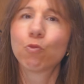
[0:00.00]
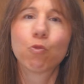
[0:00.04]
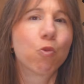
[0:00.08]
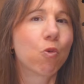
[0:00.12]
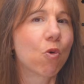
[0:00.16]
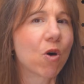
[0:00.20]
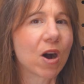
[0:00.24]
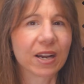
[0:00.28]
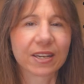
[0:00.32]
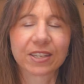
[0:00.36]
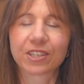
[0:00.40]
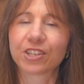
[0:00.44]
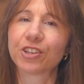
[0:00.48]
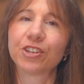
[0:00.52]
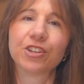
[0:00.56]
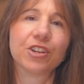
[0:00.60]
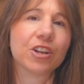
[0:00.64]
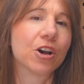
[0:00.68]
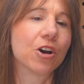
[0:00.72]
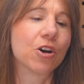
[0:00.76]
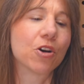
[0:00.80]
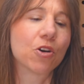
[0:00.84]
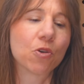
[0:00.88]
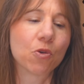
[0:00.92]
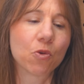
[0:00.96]
want to
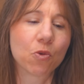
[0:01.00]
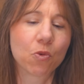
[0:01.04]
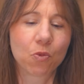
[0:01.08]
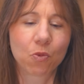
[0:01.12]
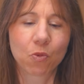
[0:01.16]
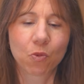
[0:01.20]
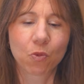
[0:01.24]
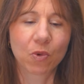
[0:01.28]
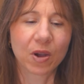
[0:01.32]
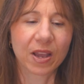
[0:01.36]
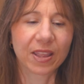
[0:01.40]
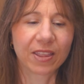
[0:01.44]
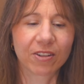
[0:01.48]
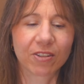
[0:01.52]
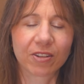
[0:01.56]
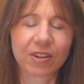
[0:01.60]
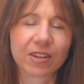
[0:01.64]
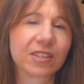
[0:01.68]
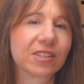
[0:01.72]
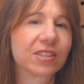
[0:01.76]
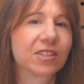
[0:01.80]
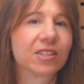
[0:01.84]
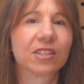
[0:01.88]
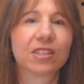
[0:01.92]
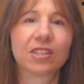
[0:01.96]
know whether
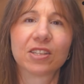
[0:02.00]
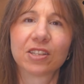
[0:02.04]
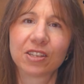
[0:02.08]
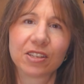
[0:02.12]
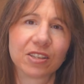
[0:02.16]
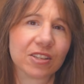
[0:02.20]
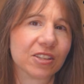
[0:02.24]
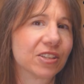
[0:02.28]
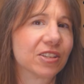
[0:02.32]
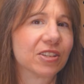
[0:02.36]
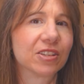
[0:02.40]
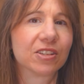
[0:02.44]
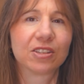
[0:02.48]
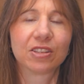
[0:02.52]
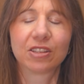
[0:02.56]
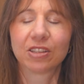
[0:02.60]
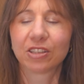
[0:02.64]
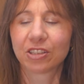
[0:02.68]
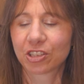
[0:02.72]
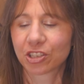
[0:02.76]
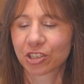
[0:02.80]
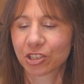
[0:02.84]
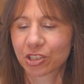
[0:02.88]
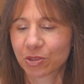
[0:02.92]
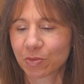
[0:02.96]
it's the
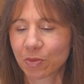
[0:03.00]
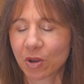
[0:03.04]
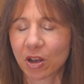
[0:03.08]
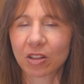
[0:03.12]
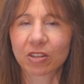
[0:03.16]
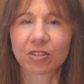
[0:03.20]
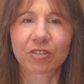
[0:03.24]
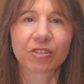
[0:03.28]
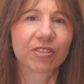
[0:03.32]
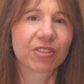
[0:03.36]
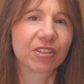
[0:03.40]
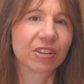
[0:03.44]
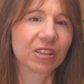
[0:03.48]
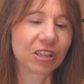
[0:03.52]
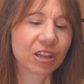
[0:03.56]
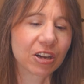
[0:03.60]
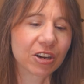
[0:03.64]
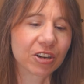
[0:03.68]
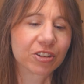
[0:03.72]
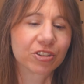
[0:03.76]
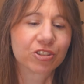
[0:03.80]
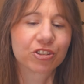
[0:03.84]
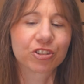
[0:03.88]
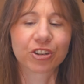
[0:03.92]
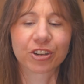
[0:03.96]
smaller or the
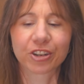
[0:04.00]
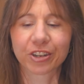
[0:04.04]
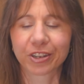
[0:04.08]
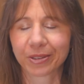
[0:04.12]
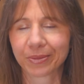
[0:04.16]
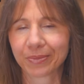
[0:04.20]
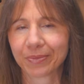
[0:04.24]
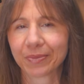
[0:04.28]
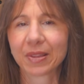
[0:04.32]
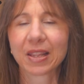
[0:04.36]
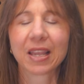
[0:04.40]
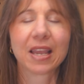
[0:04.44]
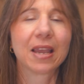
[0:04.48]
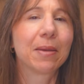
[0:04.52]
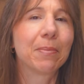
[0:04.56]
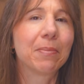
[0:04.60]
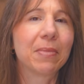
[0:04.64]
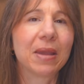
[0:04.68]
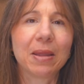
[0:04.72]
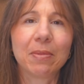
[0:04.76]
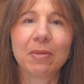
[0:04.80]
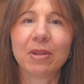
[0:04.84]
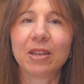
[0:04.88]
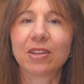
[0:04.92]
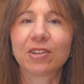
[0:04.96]
larger.
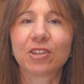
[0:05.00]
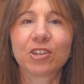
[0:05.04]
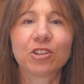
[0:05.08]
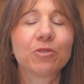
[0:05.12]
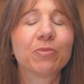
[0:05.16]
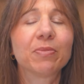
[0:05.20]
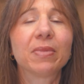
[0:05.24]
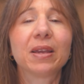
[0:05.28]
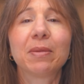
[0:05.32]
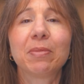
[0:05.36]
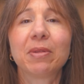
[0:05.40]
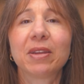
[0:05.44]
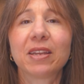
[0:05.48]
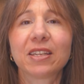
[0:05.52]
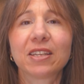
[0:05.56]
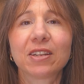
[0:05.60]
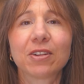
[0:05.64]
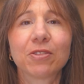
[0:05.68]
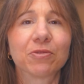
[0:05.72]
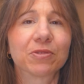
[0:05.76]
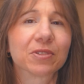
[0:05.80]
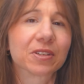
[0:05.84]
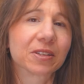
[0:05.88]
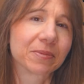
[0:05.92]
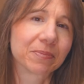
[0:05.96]
Maybe you do, maybe you
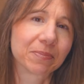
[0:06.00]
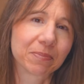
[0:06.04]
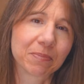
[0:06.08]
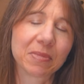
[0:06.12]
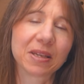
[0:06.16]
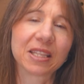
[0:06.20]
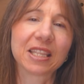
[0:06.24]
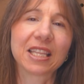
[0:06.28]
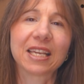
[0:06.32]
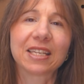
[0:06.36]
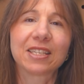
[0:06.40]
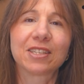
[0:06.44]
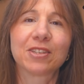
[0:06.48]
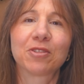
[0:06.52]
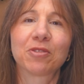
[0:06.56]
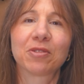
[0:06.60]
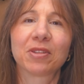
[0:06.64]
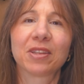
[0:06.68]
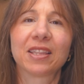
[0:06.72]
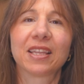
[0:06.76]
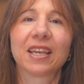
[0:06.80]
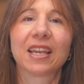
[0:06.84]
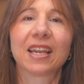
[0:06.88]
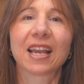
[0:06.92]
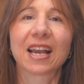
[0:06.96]
don't, but that's the
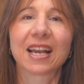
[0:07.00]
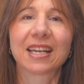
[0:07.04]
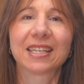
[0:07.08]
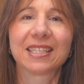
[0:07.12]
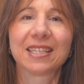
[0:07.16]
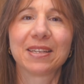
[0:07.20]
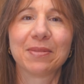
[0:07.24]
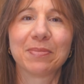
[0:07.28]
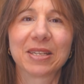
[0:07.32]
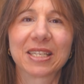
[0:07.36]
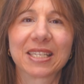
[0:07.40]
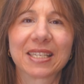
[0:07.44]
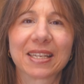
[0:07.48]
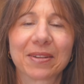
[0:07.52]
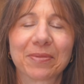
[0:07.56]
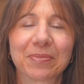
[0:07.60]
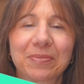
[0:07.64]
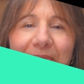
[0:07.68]
only thing I see missing.